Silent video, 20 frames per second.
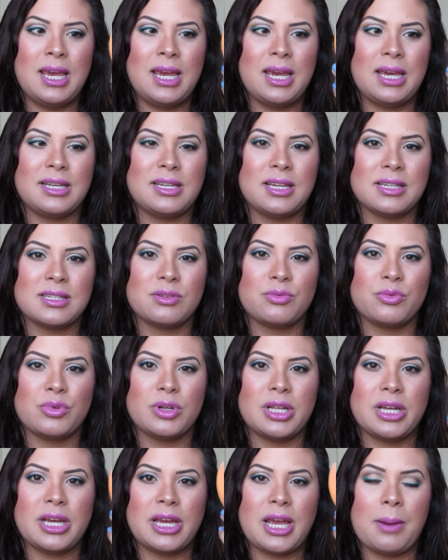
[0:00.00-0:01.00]
It doesn't
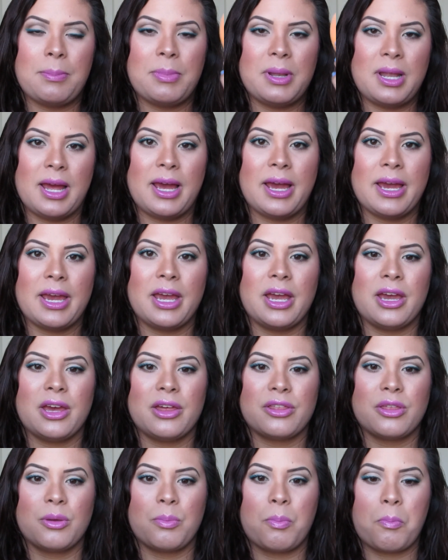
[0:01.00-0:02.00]
really apply
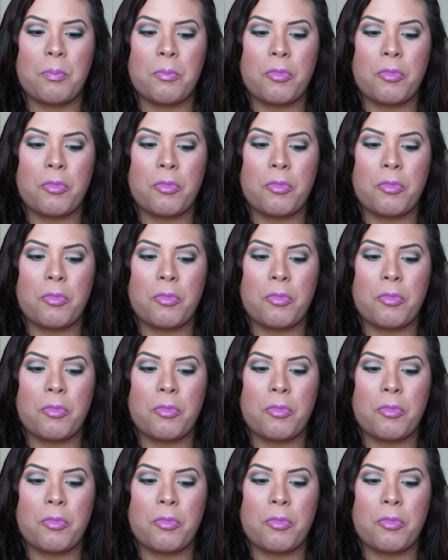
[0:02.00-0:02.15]
the